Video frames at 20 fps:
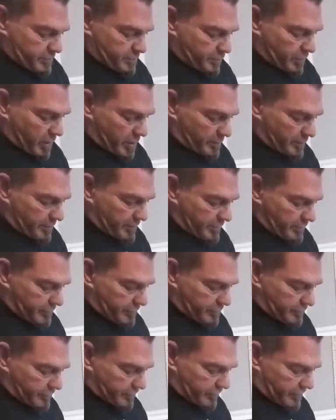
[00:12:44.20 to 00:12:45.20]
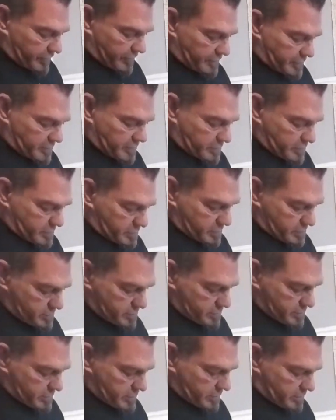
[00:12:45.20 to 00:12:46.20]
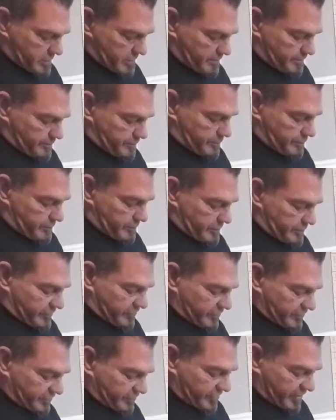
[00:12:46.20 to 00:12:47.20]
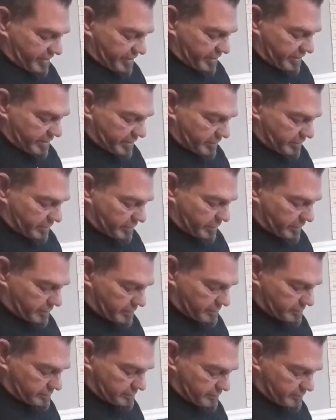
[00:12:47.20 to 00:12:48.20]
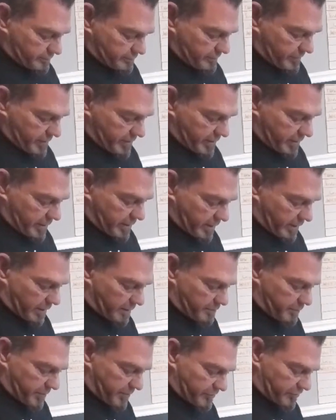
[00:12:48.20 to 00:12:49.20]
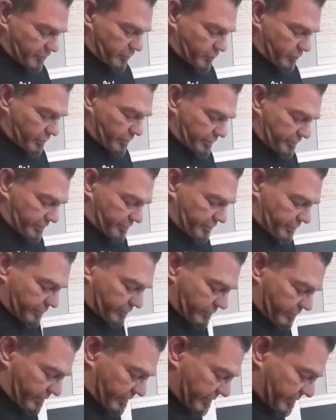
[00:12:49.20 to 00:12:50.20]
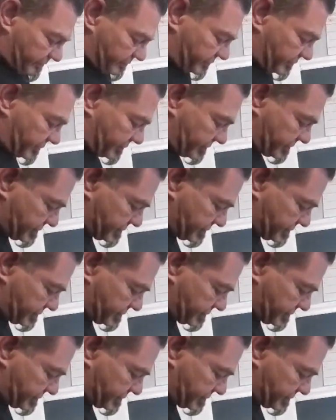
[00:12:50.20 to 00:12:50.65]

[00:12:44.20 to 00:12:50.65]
probably use a stick or any kind of piece of wood to do this.